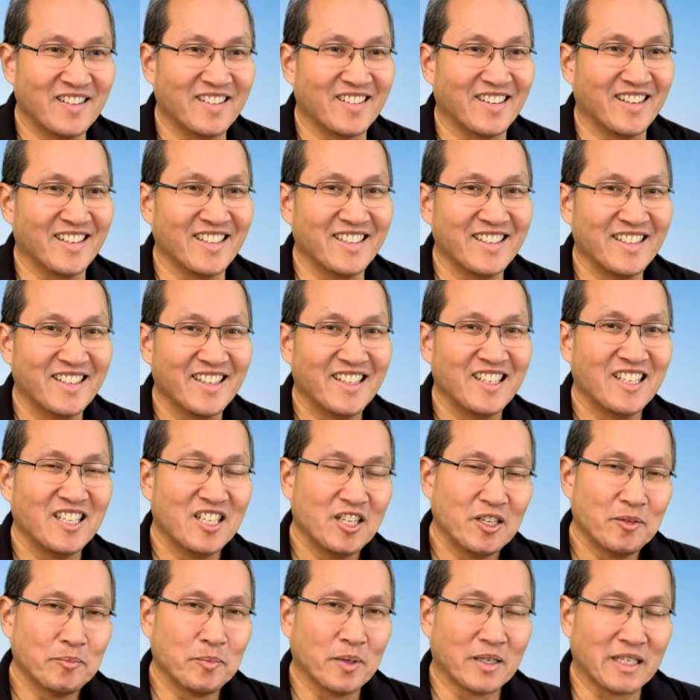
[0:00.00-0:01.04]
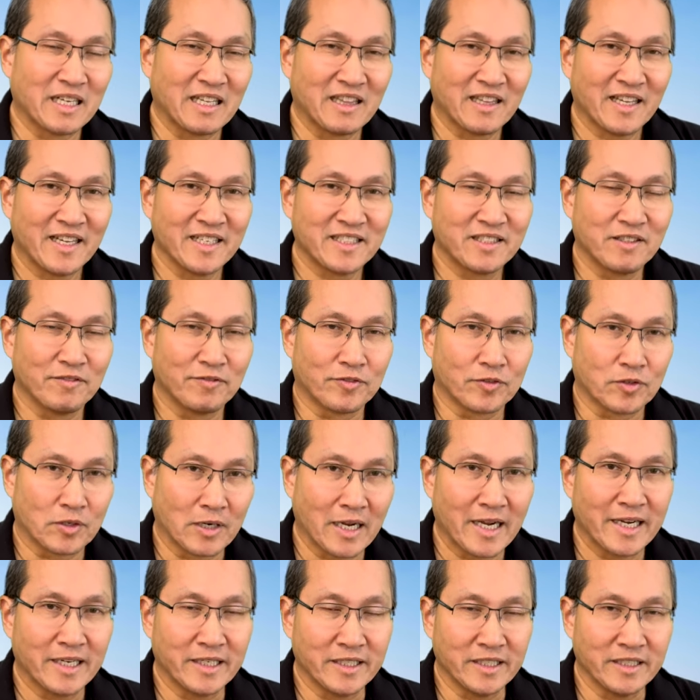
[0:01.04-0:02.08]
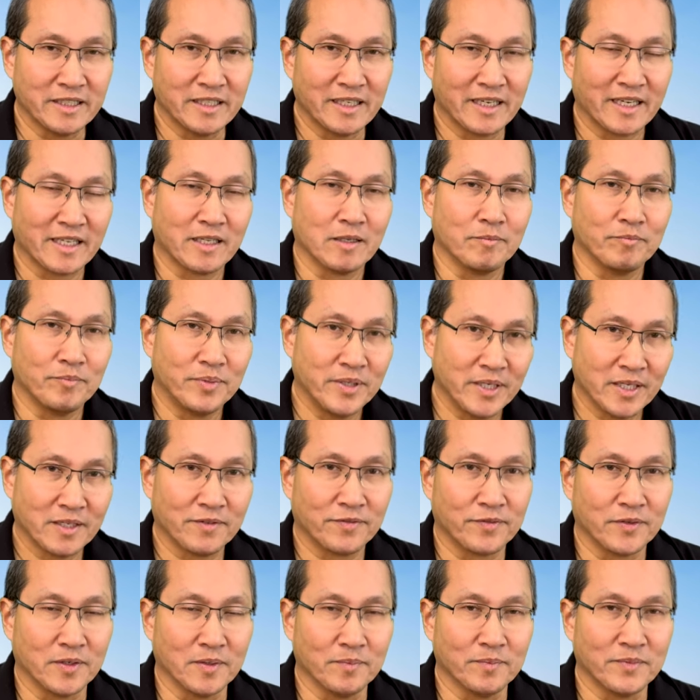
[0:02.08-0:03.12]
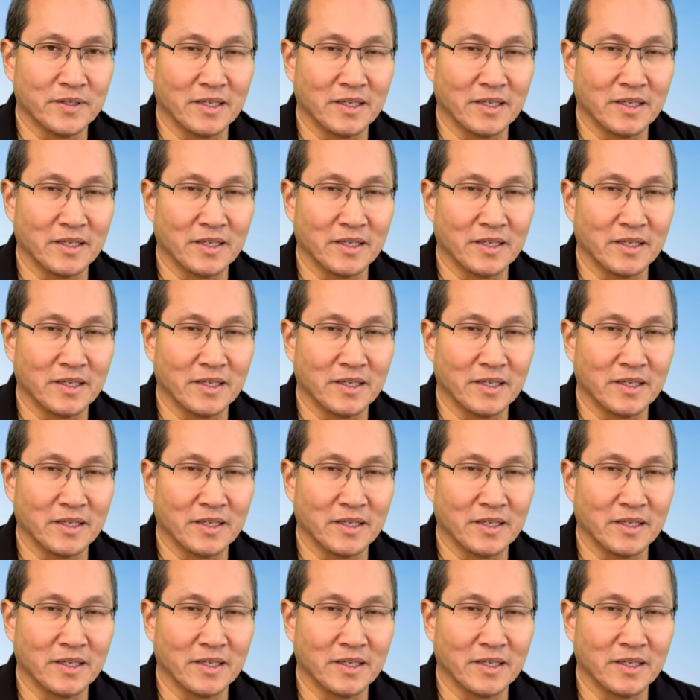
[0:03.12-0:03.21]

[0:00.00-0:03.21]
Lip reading: Right? But I like the variety that I can pick from.